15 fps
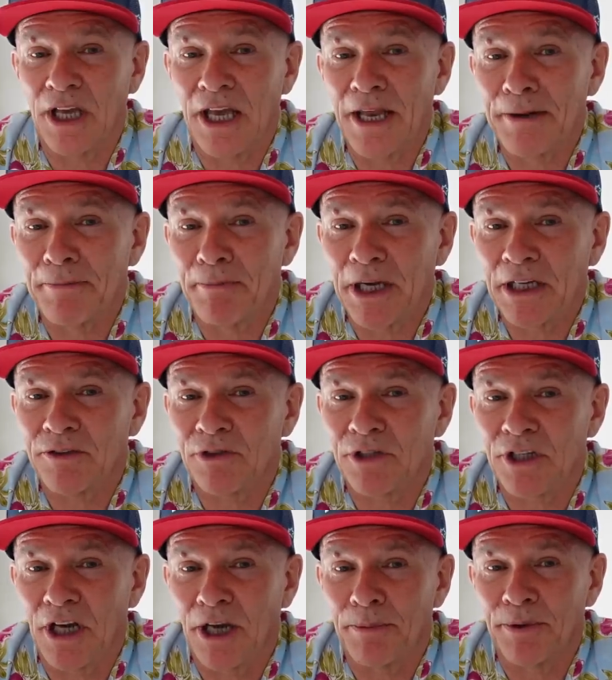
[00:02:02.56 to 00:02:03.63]
and Max
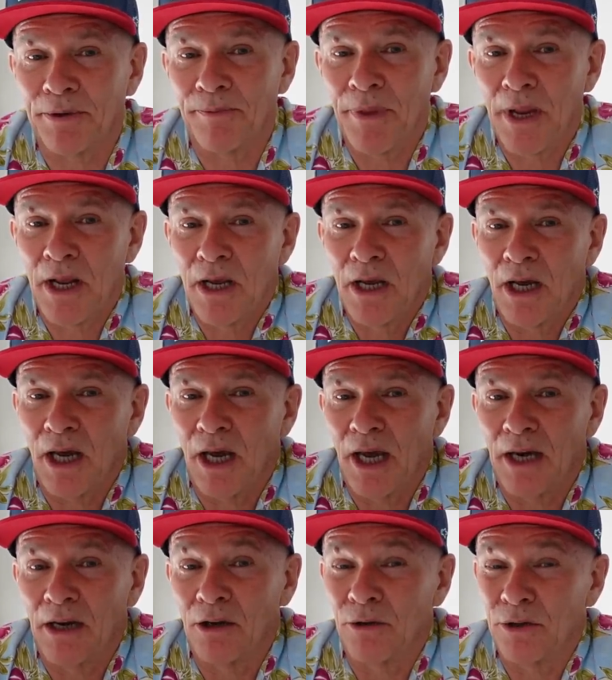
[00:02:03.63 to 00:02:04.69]
Verstappen,
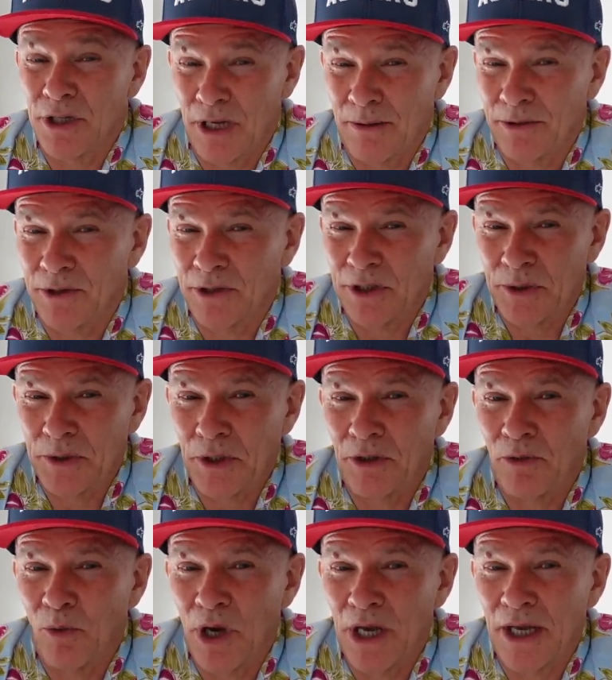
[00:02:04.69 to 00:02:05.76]
and Lewis Hamilton's is on
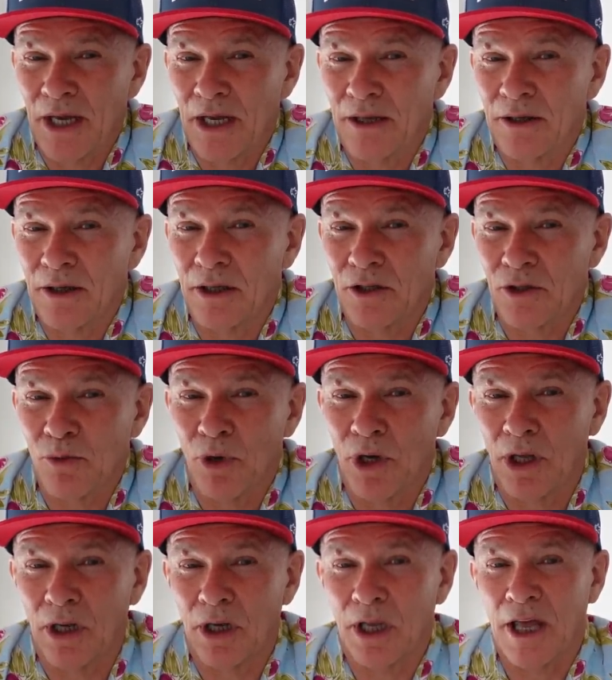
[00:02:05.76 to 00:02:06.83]
the way out as
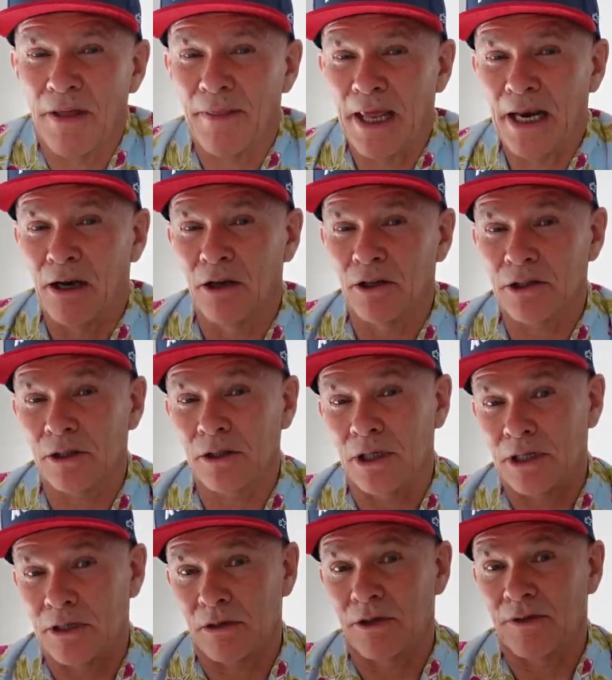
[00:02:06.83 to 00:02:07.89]
well. And then let's,
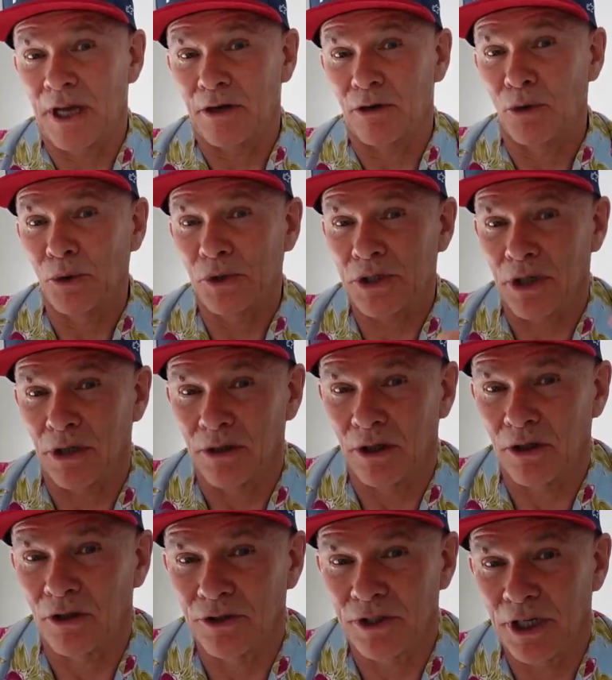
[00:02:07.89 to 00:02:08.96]
let's look at that also in the
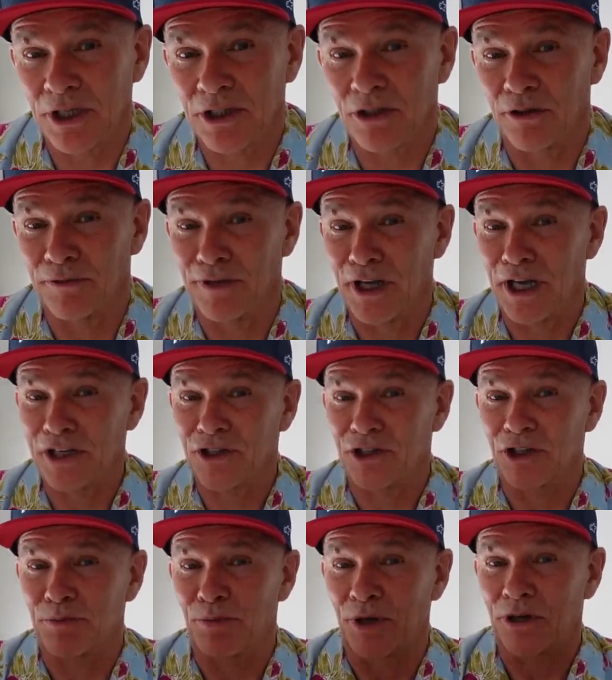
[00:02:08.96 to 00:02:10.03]
context of last
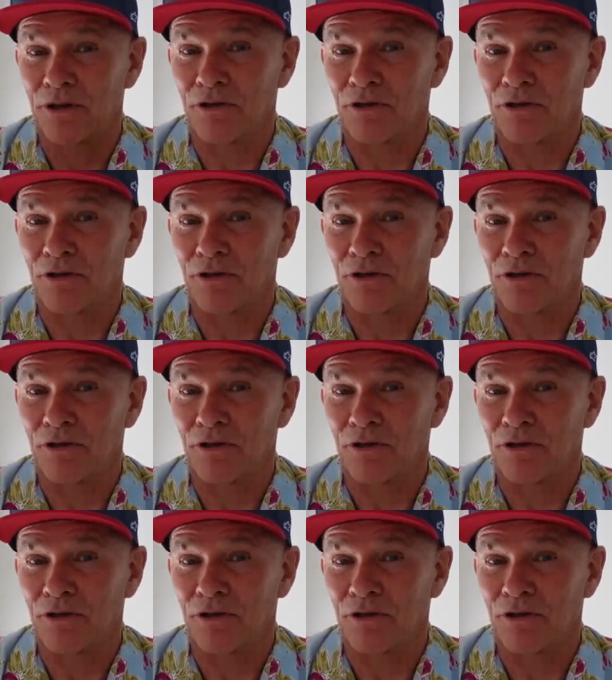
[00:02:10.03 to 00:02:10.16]
year's British